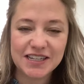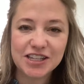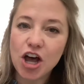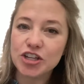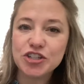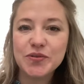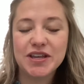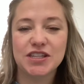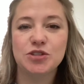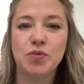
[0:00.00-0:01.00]
is also
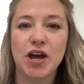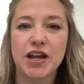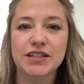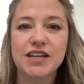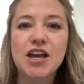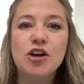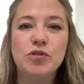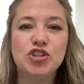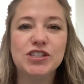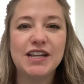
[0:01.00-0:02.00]
in this product,
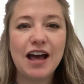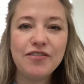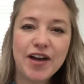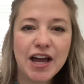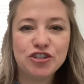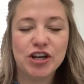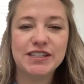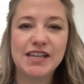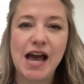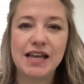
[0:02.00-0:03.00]
which is an alpha
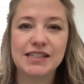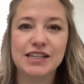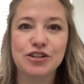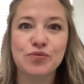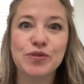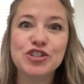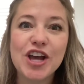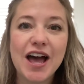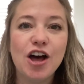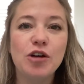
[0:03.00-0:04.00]
hydroxy acid, which
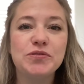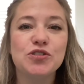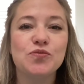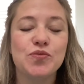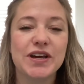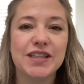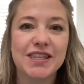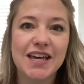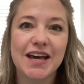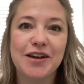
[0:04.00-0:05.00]
helps with
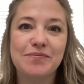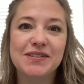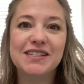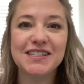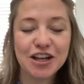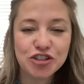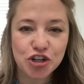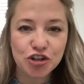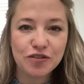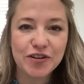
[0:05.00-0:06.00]
um, cell
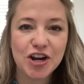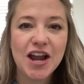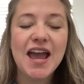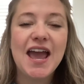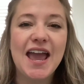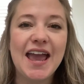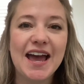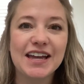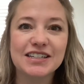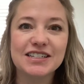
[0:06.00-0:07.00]
turnover
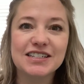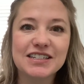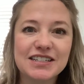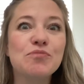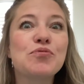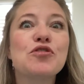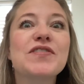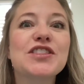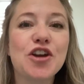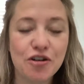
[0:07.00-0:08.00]
and
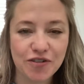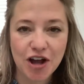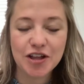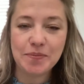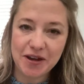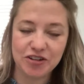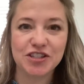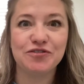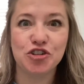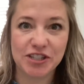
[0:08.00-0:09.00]
improving the overall appearance
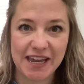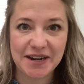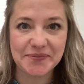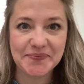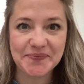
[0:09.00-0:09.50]
of your skin.